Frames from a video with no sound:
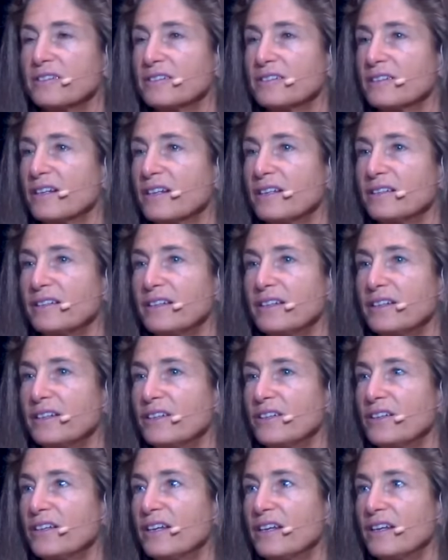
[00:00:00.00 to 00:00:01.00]
It's not
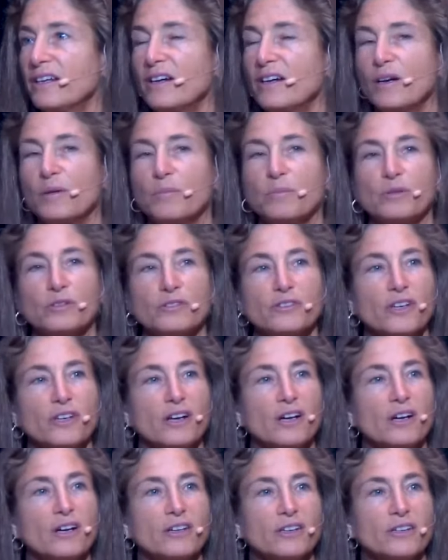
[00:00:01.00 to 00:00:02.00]
like you get a humble
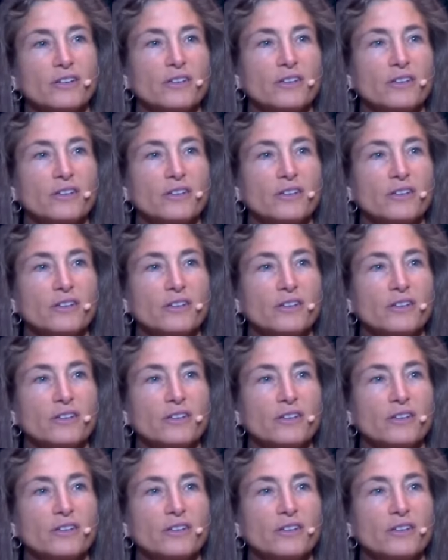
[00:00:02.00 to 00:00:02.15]
dog.